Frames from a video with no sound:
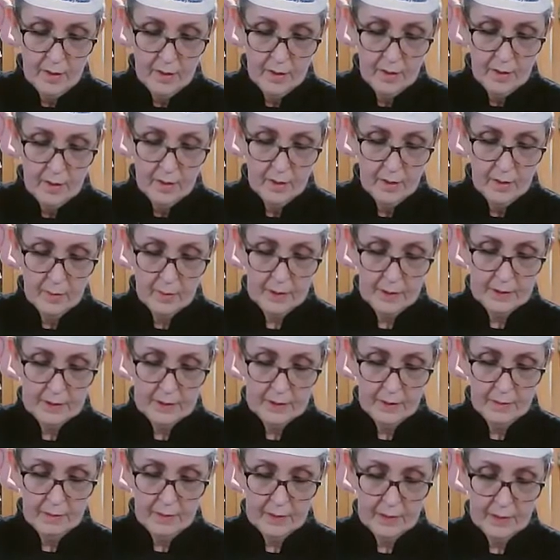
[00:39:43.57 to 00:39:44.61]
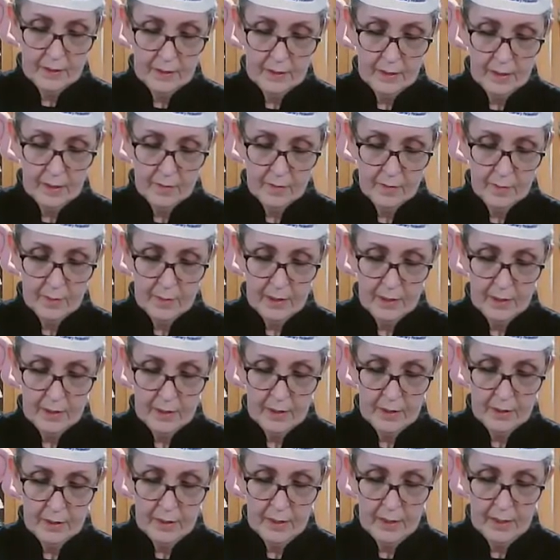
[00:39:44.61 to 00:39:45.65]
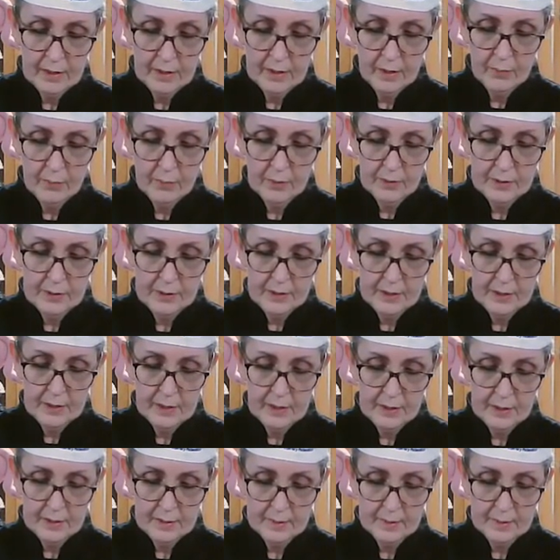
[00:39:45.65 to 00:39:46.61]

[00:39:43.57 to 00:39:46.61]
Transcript: Let me see if I can get everybody here. Hang on one second.